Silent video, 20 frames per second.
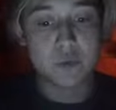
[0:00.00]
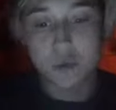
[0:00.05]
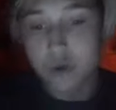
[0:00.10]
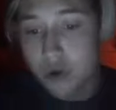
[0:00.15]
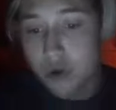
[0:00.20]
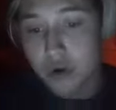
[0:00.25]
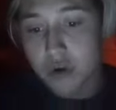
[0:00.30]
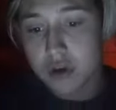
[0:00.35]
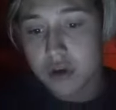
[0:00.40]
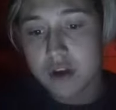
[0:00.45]
will
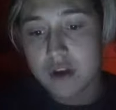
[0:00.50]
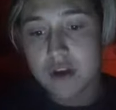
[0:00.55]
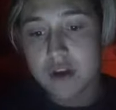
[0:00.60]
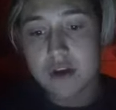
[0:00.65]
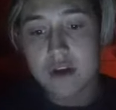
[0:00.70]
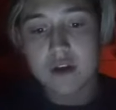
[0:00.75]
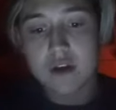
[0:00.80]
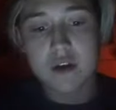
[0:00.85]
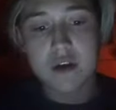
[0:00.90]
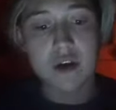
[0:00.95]
look,
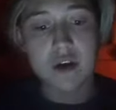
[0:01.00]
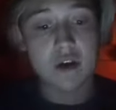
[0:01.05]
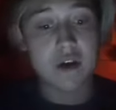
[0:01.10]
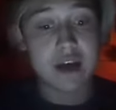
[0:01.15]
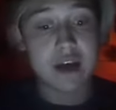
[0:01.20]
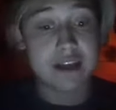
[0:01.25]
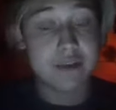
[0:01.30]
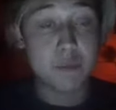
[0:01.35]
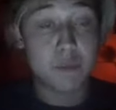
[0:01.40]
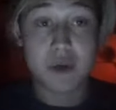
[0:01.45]

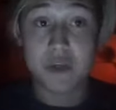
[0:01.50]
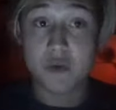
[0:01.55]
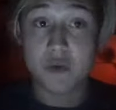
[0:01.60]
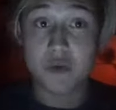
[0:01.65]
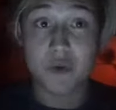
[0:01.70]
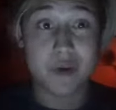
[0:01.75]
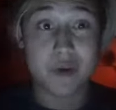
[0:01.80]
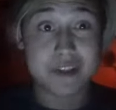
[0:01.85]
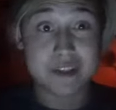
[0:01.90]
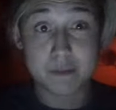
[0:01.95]
and whether or
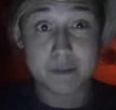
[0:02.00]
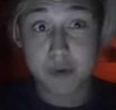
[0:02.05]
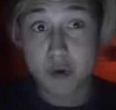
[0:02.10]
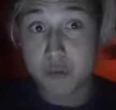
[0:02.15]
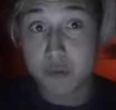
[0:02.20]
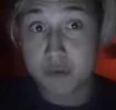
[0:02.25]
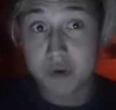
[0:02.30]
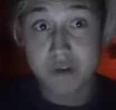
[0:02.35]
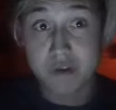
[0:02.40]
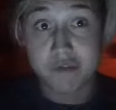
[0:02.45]
not it's
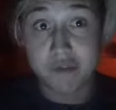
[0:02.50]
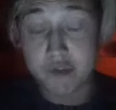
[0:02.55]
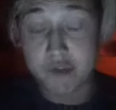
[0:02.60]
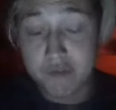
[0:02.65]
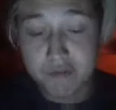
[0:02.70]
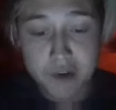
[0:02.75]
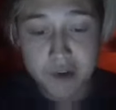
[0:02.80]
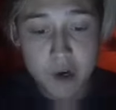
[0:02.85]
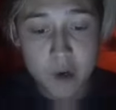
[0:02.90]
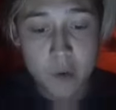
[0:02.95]
appropriate for a
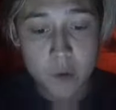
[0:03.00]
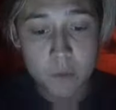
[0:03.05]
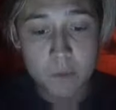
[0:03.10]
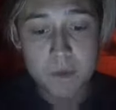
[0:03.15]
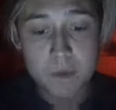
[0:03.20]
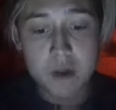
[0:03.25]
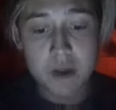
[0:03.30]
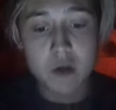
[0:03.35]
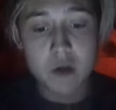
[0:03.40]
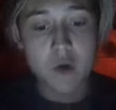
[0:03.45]
film